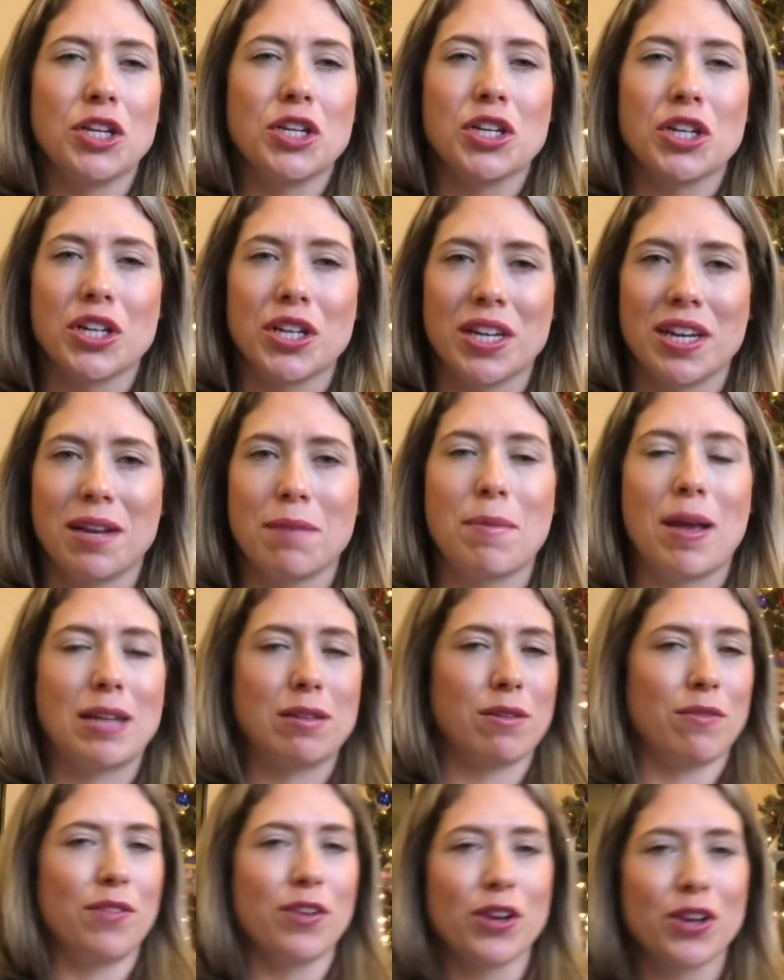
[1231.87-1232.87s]
good. It
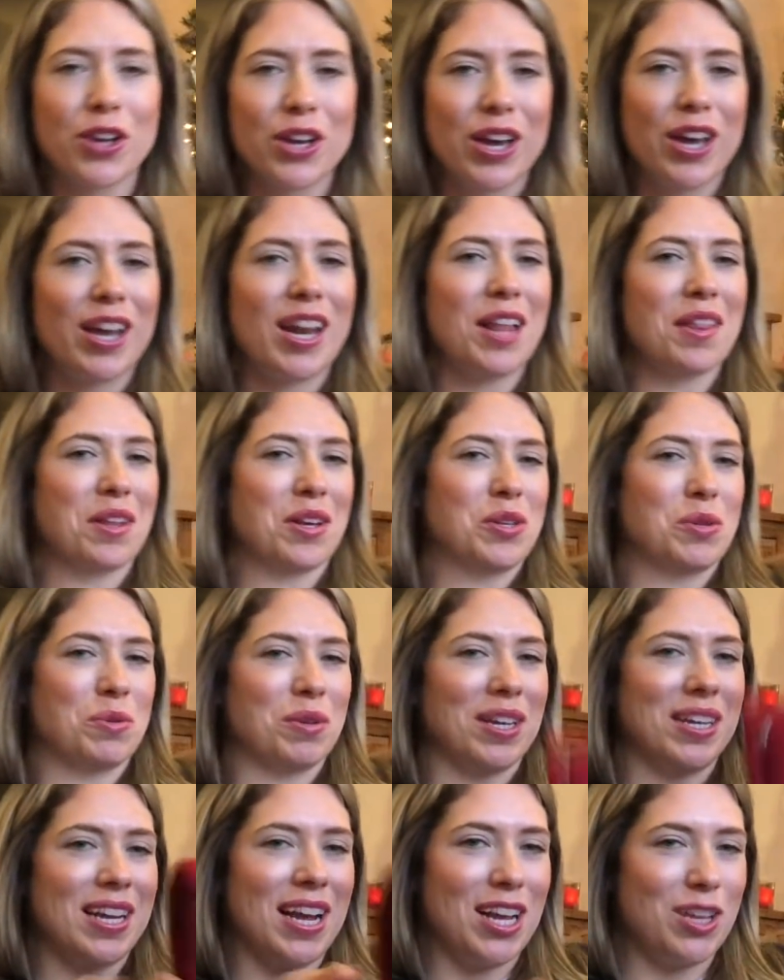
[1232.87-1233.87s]
makes you feel good. It looks
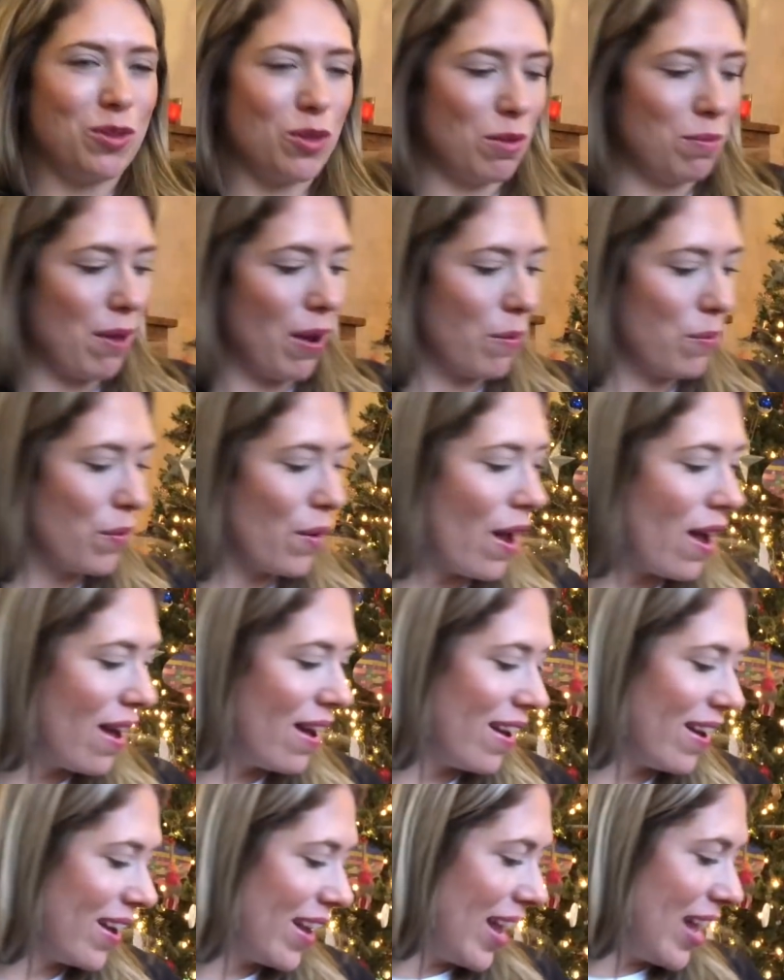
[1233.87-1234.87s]
really nice with my
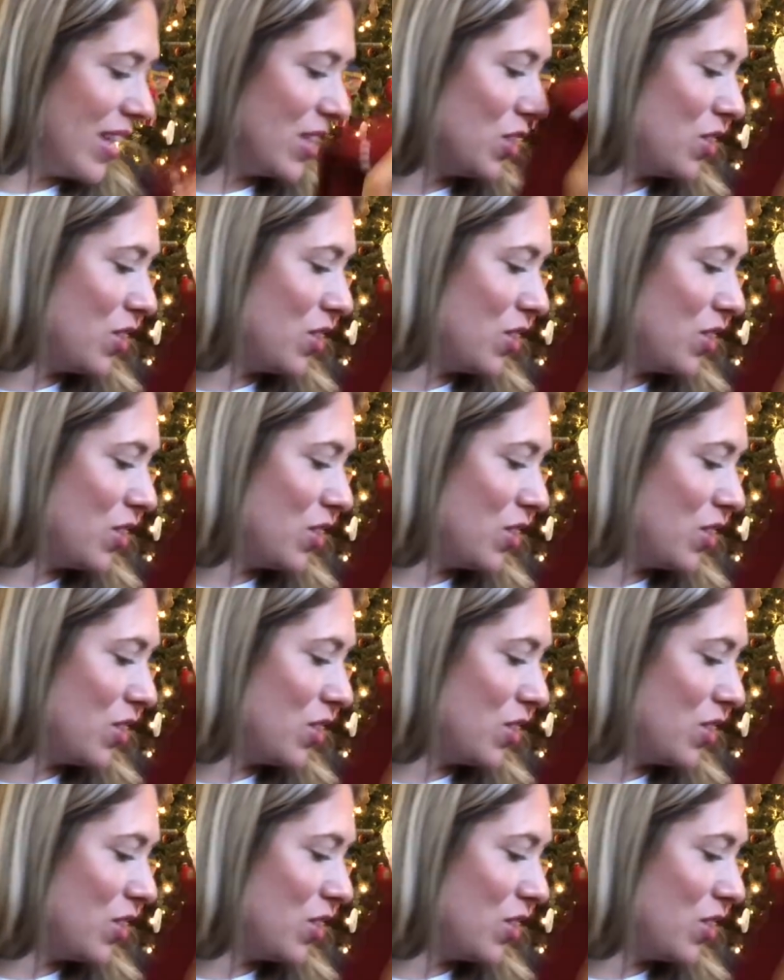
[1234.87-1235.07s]
rug.